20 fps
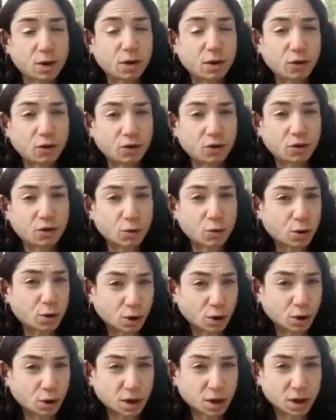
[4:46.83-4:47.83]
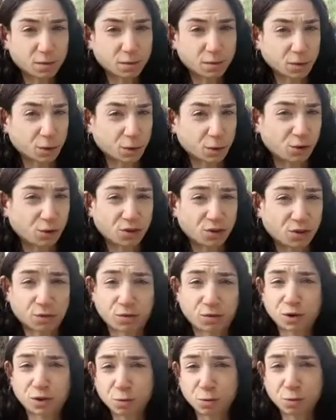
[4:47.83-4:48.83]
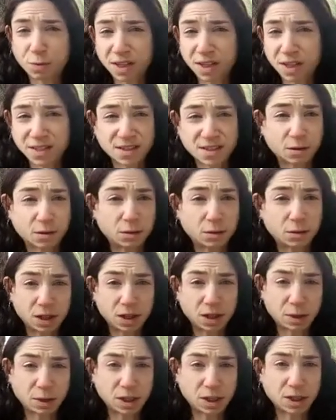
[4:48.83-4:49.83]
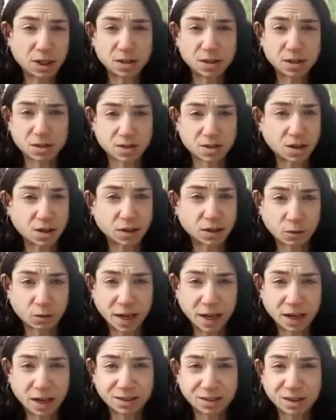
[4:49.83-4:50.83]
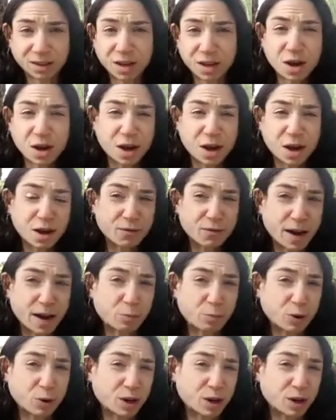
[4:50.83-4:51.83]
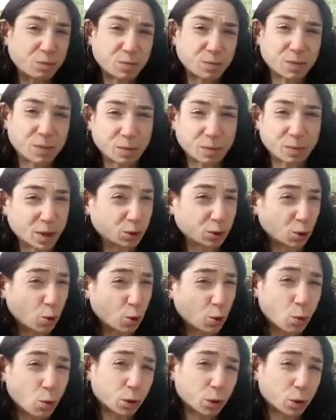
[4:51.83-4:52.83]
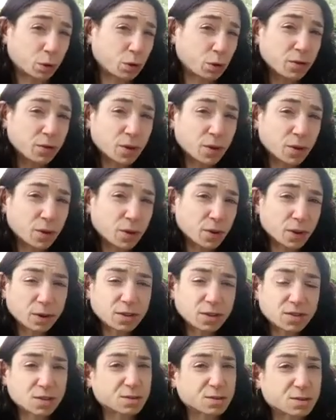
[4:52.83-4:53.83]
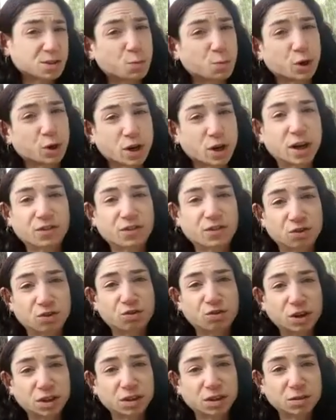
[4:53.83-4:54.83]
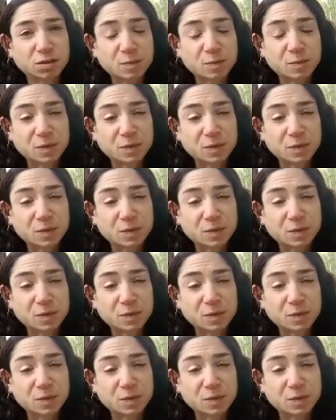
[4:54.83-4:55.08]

So cook it for just a few minutes on medium heat in a saucepan, evaporate about 1/4 of the liquid so it's more concentrated.